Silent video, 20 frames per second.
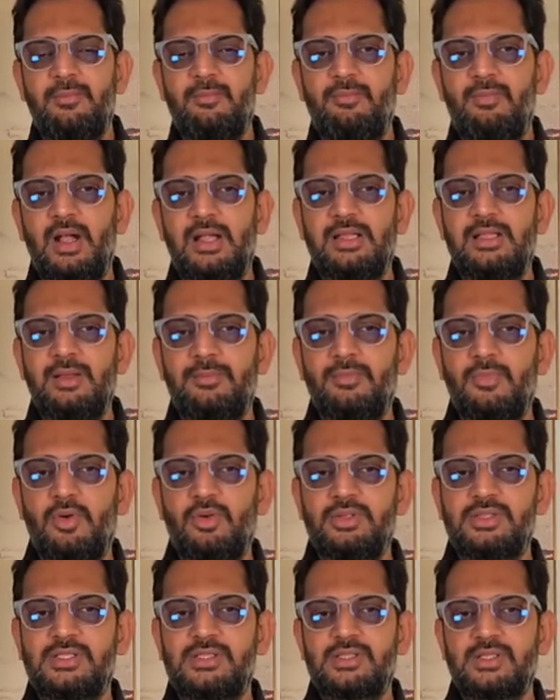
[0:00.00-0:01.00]
but the
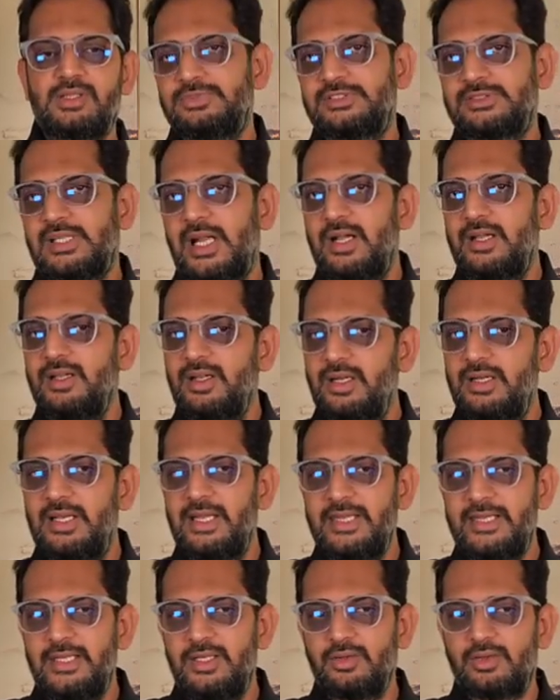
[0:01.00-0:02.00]
most
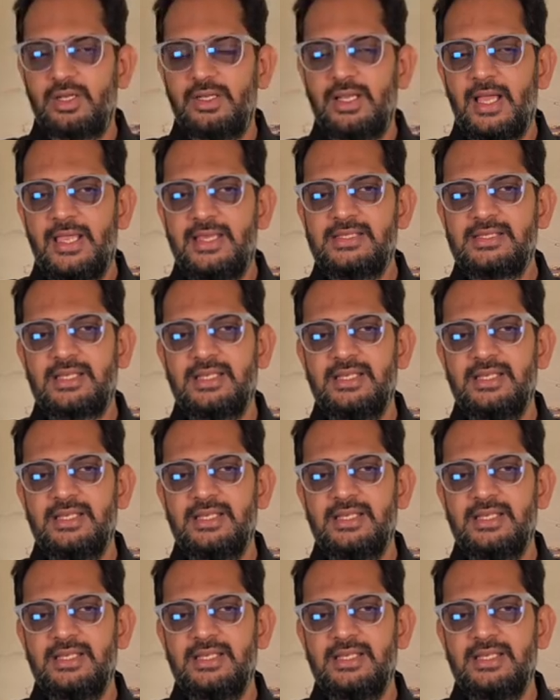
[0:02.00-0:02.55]
standardly utilized